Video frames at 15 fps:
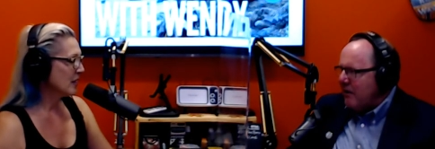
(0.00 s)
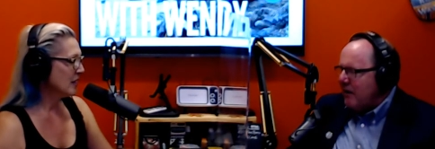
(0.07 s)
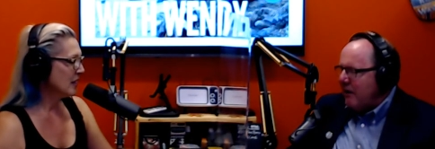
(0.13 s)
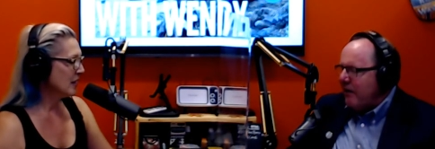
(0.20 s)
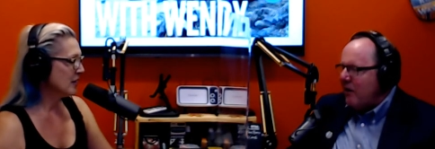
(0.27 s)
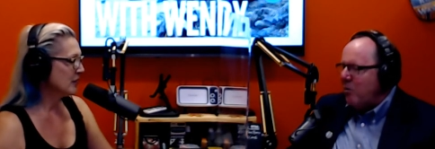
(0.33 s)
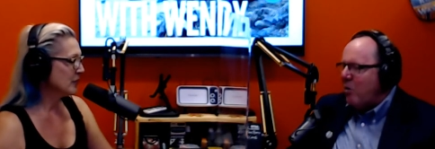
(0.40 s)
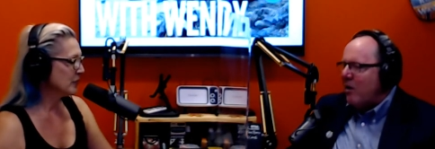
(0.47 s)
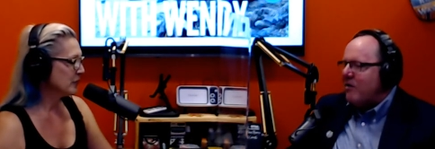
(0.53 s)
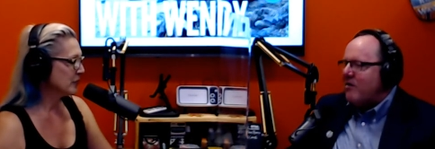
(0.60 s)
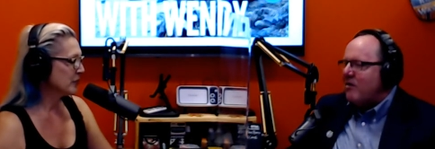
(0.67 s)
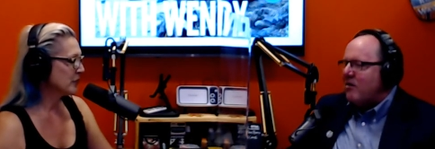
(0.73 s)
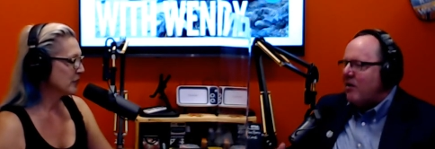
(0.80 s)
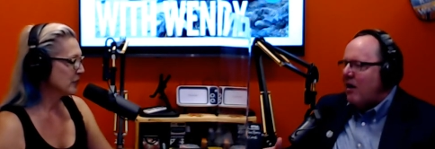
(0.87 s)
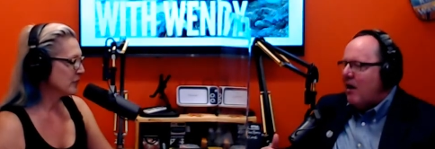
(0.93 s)
Speaker 1: then once,
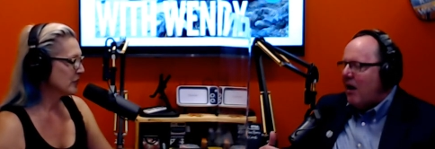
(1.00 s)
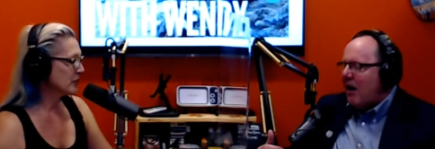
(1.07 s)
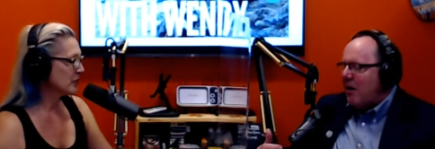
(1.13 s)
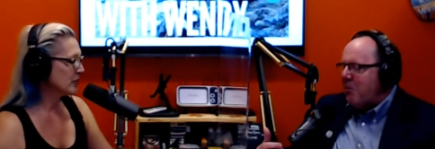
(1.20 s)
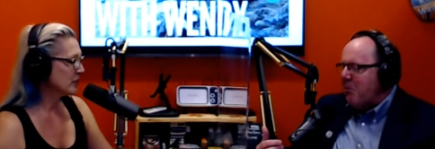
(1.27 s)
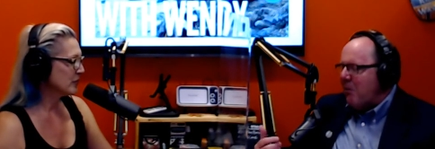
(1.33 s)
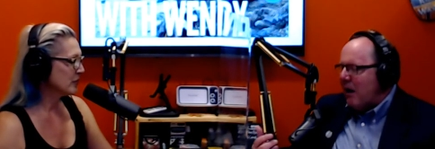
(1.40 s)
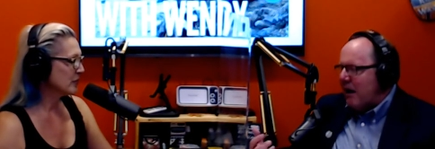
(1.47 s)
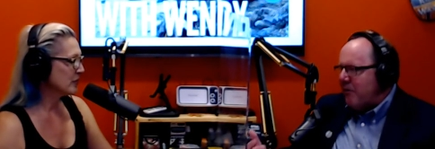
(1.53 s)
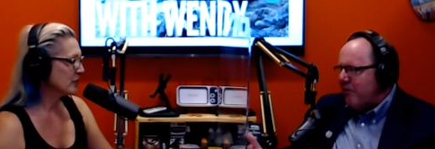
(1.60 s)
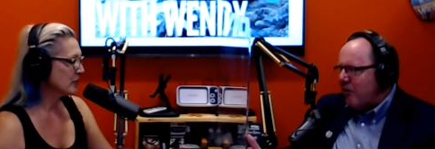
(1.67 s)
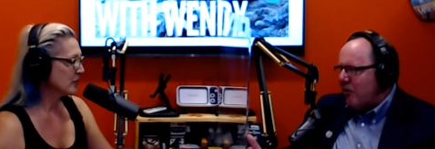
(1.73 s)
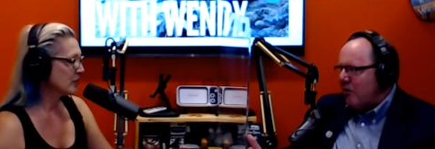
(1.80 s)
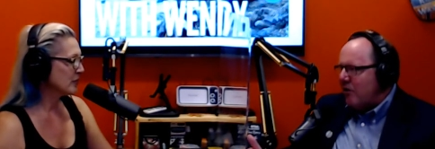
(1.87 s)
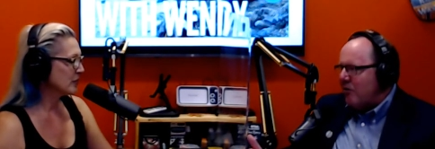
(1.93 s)
my view
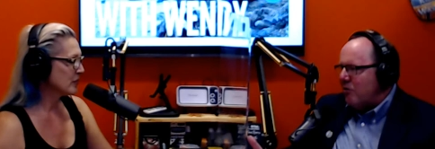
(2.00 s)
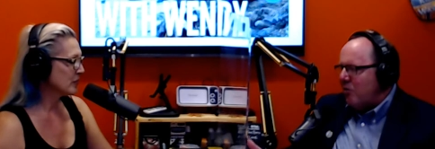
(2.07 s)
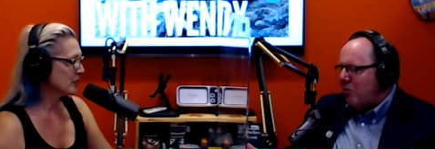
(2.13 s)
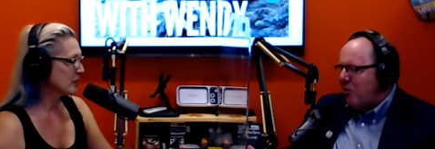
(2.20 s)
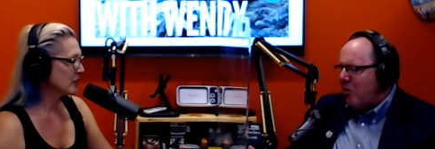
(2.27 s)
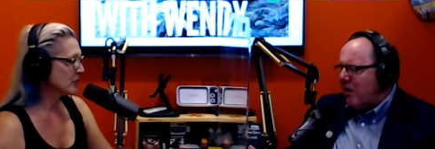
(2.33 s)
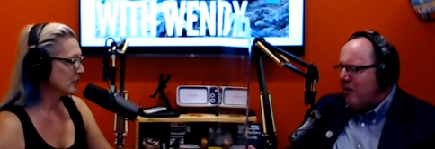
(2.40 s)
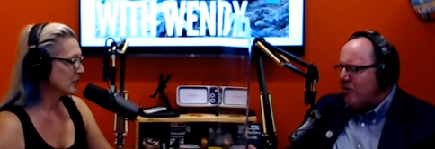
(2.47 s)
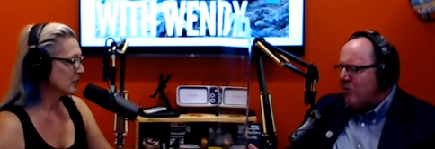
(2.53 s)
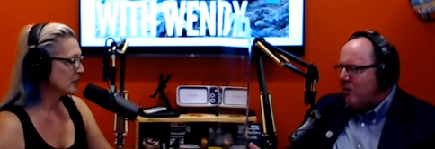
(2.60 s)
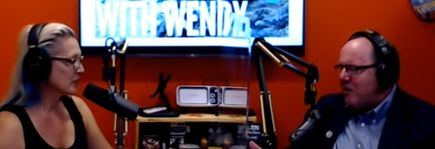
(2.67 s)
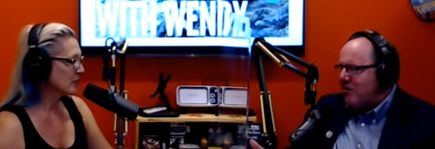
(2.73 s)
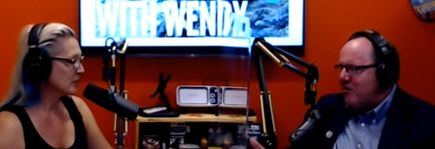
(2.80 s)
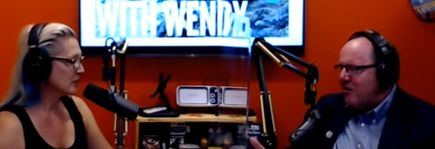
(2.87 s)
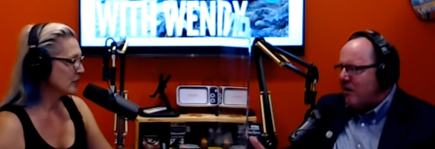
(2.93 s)
is once we
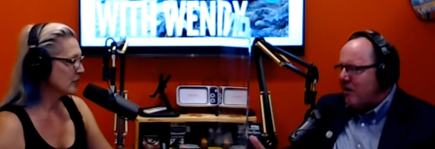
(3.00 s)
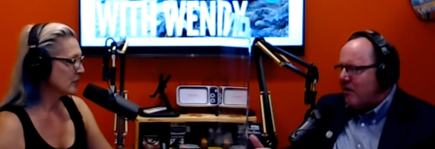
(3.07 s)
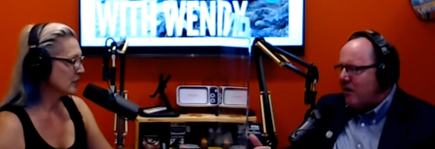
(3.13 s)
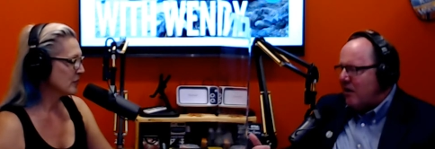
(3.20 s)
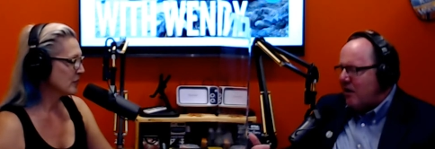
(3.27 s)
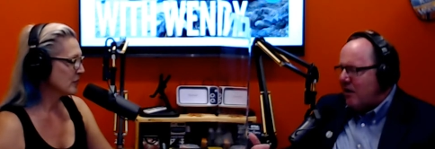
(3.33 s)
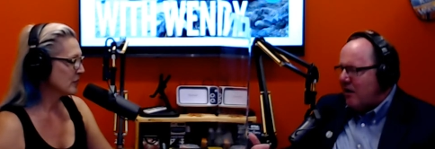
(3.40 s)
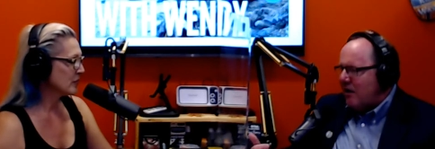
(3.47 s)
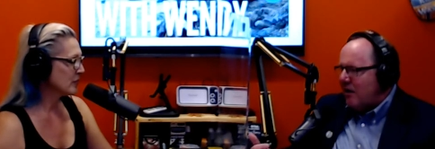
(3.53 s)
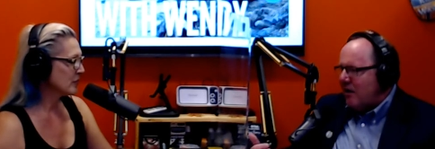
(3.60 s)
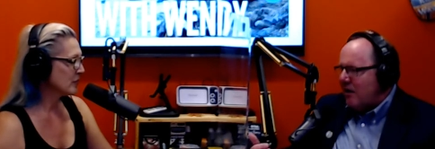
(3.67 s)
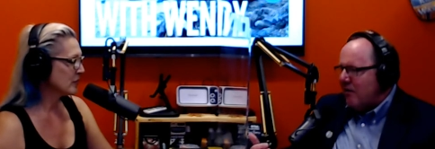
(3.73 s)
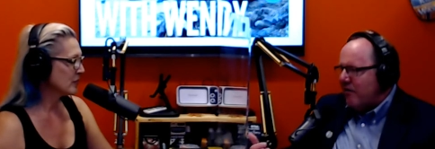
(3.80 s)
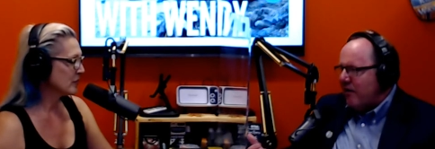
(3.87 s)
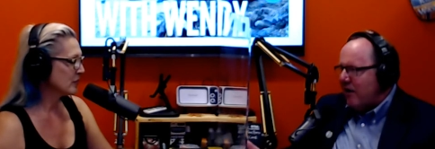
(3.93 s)
see the
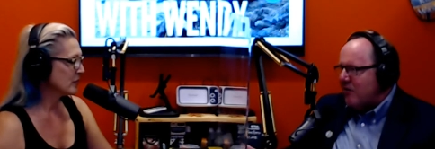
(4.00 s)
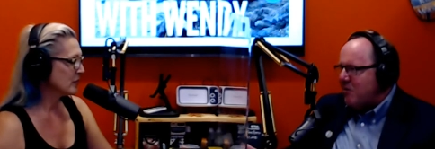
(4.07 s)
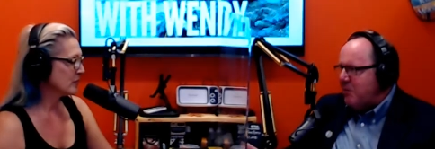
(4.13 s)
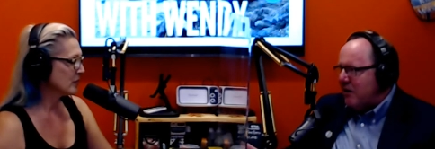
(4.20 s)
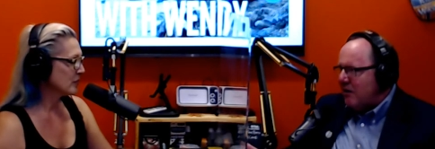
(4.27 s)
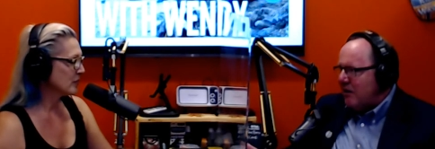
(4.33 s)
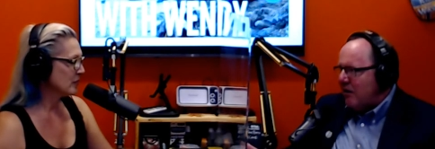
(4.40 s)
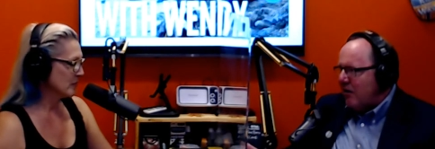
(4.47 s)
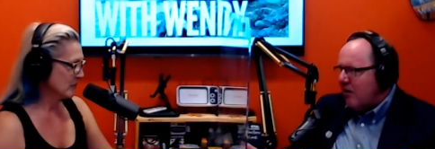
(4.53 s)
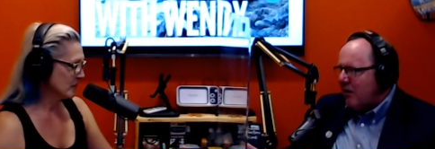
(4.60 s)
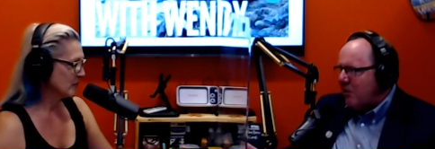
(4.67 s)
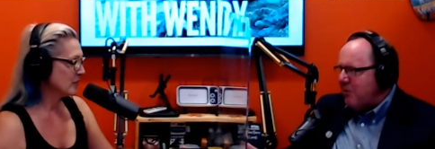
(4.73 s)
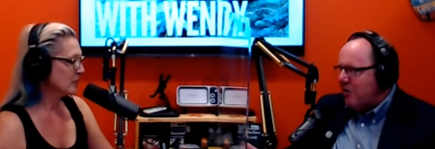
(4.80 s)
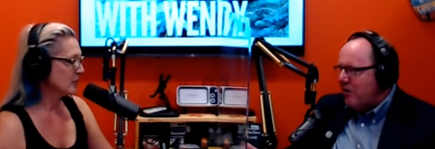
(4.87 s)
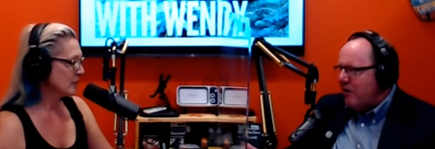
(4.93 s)
investment in our
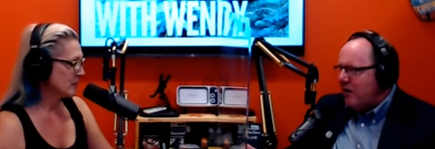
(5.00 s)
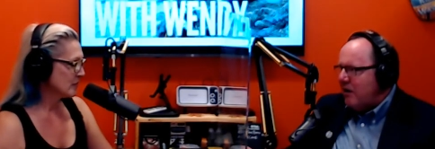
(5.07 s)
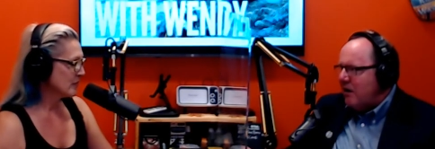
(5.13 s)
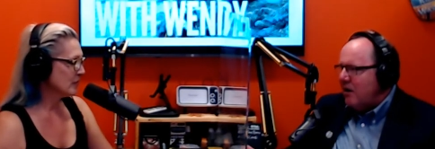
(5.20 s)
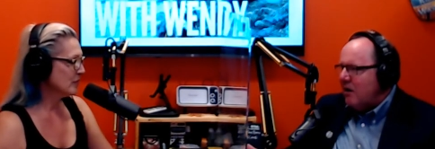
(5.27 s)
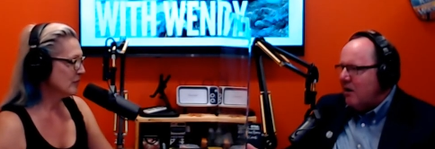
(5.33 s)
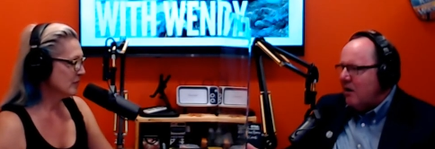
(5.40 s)
community, mm-hmm.